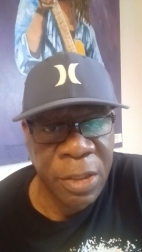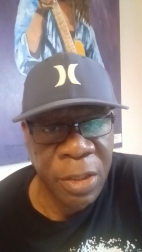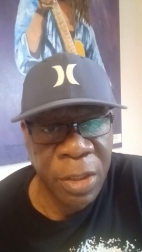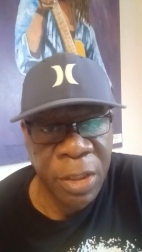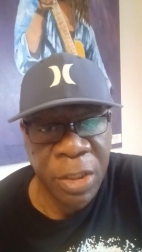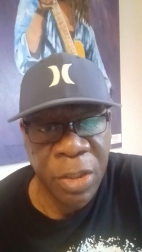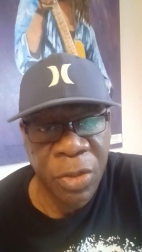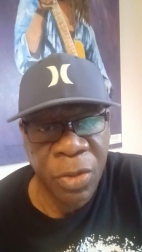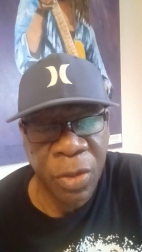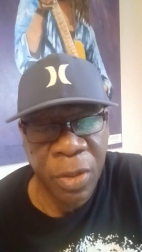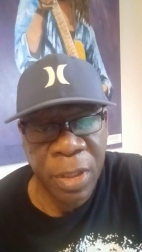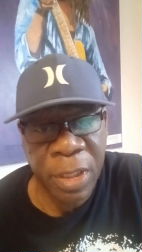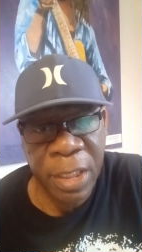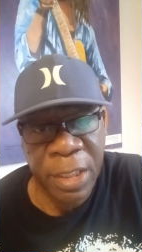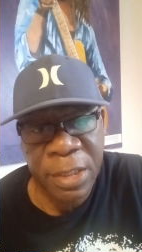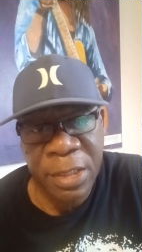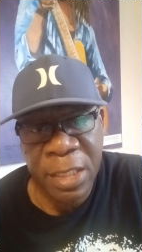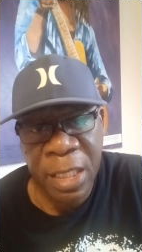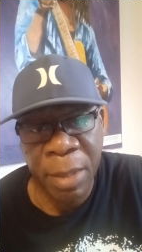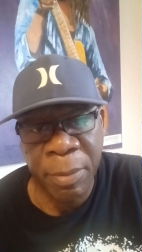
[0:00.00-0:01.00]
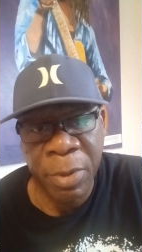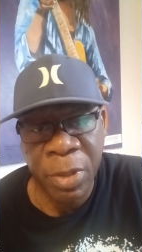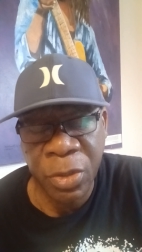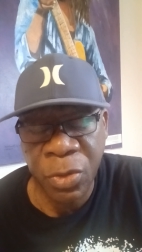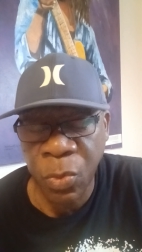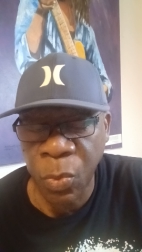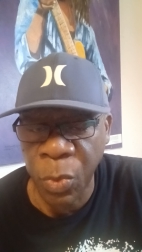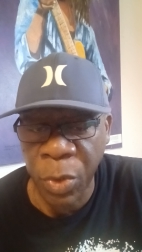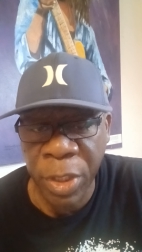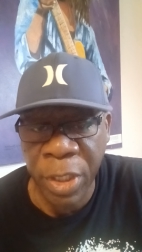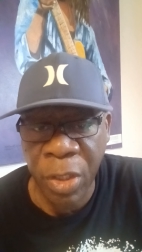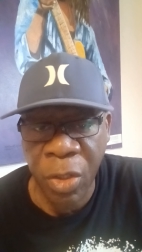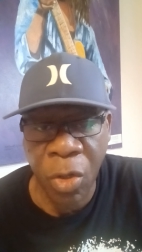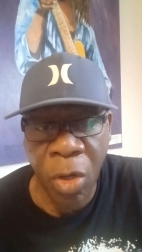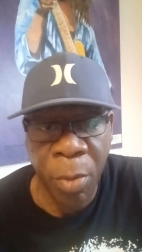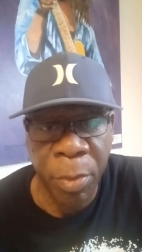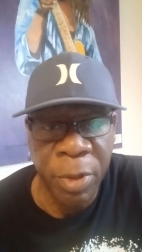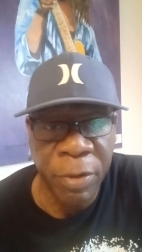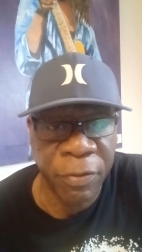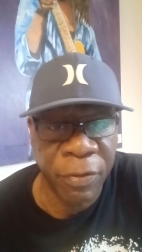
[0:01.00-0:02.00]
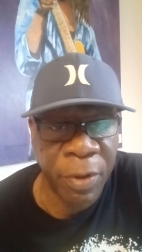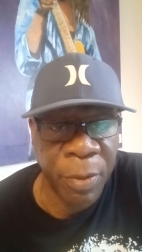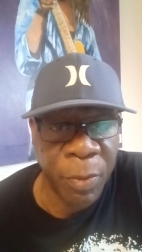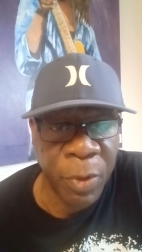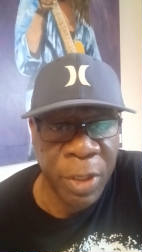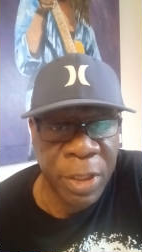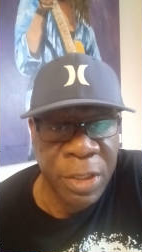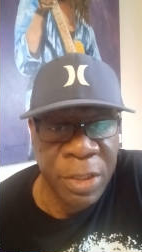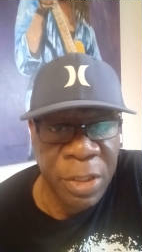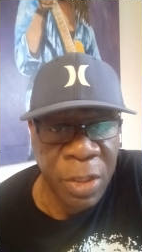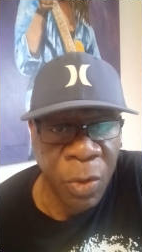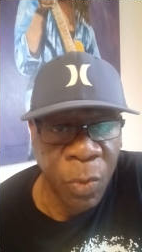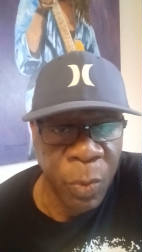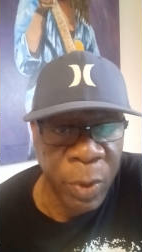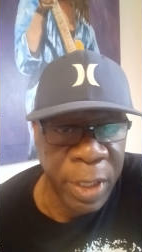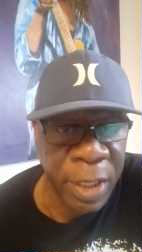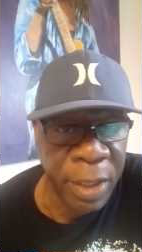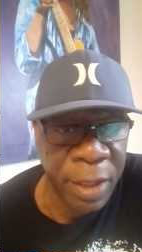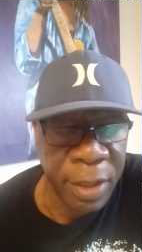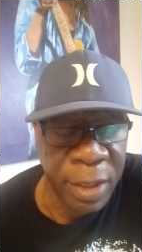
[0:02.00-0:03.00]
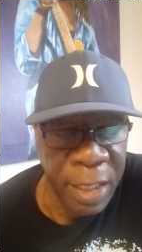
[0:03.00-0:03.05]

You need to establish where they're coming from. What is their wealth?